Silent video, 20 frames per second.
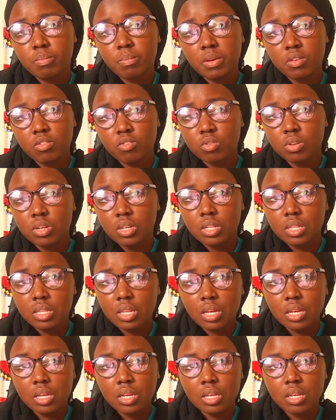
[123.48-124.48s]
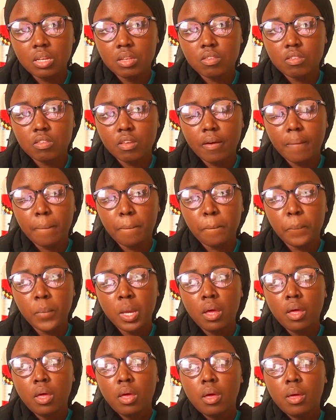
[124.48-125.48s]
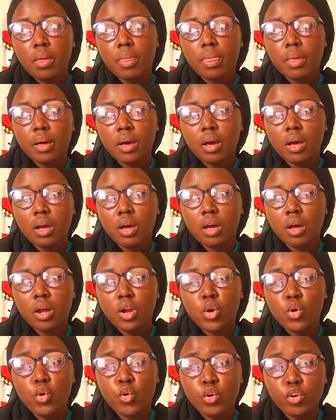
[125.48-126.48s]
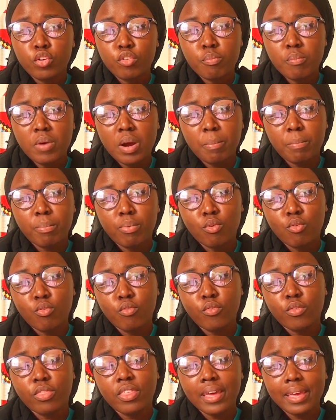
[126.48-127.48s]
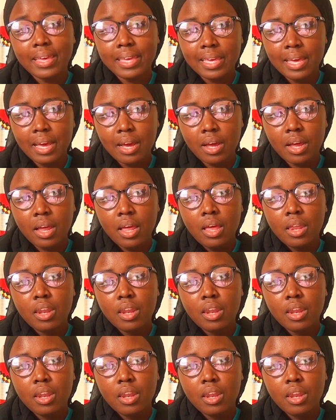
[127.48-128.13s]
person in tech is the roadmap of the year.